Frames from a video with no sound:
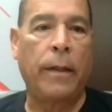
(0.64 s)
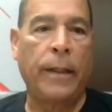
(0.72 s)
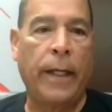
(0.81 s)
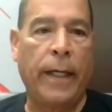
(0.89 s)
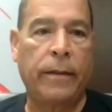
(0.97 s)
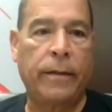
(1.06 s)

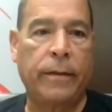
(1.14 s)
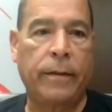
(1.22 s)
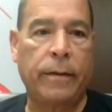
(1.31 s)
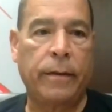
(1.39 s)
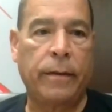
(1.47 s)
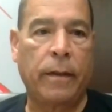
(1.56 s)

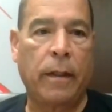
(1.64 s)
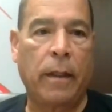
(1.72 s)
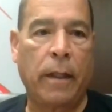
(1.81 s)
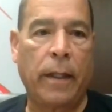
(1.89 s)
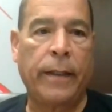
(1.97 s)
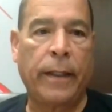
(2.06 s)
Yes,
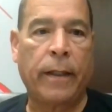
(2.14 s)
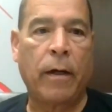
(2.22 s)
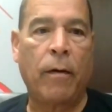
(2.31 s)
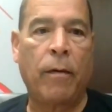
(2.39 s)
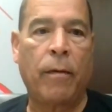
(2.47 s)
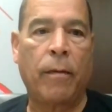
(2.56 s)
he did
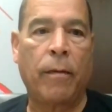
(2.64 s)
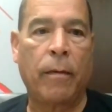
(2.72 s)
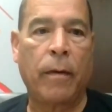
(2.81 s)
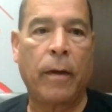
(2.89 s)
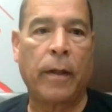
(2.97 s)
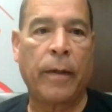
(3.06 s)
go
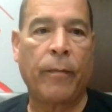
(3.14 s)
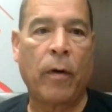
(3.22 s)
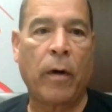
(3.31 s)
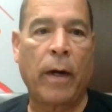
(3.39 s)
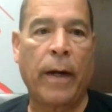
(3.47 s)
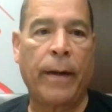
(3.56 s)
an
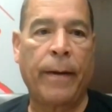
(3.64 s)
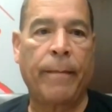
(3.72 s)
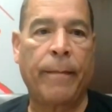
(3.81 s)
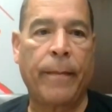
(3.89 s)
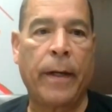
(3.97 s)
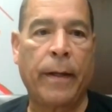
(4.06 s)
MRI,
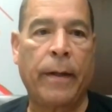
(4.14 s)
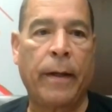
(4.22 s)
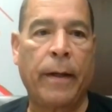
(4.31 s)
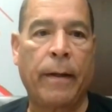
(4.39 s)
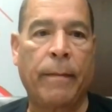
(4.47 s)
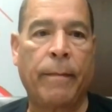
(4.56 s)
and
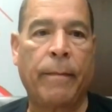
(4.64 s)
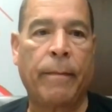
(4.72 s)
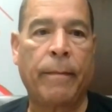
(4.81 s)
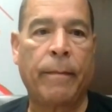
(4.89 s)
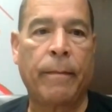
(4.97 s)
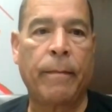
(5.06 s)

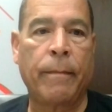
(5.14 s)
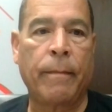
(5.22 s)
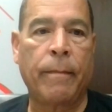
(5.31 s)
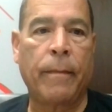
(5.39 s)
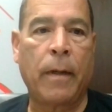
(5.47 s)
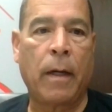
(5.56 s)

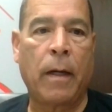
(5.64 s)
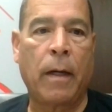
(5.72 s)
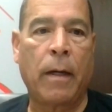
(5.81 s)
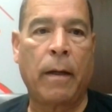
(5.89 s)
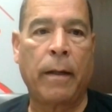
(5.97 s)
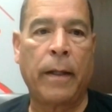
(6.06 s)

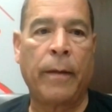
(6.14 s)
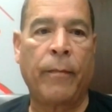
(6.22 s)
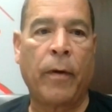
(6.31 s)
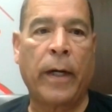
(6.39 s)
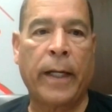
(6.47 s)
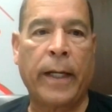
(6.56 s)

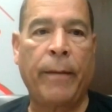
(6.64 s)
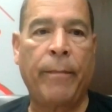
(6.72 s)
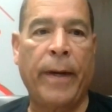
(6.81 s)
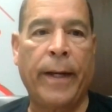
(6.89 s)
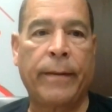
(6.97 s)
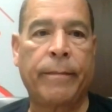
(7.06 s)
MRI came
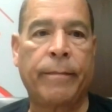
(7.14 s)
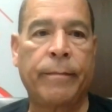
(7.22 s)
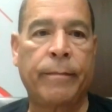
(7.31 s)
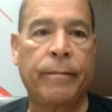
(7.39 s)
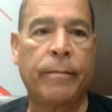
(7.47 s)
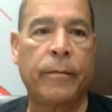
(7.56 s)
back
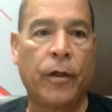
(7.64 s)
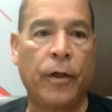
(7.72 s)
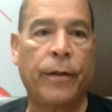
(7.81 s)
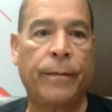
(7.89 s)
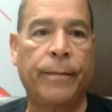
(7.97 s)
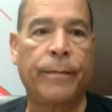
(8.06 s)

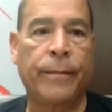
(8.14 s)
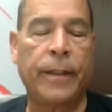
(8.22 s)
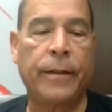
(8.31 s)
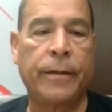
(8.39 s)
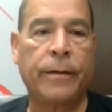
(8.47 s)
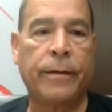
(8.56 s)
good.
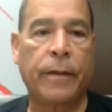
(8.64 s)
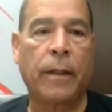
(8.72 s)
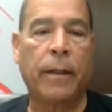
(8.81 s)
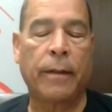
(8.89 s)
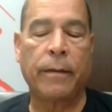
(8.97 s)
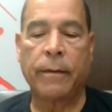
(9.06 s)
He's
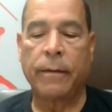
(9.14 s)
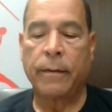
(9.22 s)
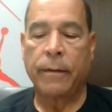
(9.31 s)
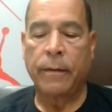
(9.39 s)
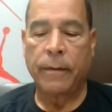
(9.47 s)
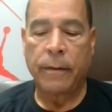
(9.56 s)
still
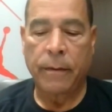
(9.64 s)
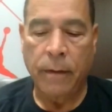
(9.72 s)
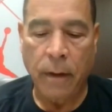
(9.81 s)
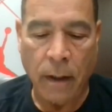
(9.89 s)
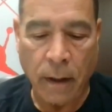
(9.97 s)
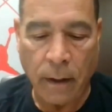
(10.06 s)

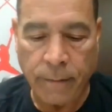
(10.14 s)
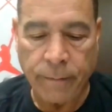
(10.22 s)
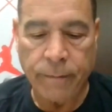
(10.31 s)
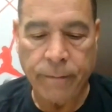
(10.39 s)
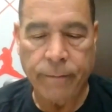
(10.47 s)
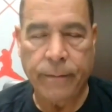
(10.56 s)
a
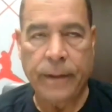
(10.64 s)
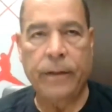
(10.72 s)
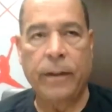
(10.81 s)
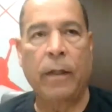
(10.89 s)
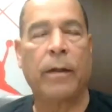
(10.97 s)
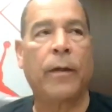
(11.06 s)

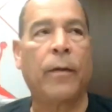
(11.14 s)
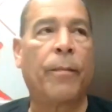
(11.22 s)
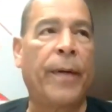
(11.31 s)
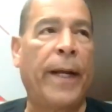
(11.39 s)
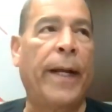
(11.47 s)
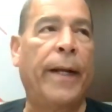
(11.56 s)

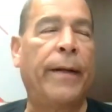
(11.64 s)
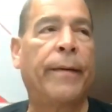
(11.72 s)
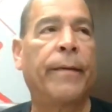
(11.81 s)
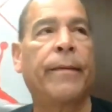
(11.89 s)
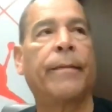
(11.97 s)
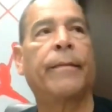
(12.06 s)
little
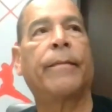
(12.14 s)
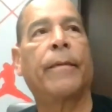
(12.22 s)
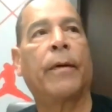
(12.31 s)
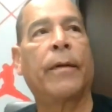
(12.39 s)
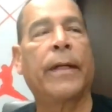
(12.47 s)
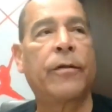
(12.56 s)
pain
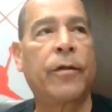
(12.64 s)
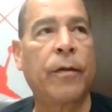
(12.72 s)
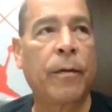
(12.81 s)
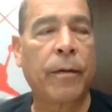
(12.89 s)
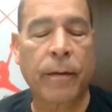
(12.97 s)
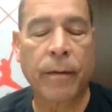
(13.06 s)
on that
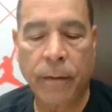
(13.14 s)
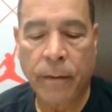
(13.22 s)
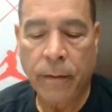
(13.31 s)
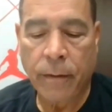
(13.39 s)
shoulder.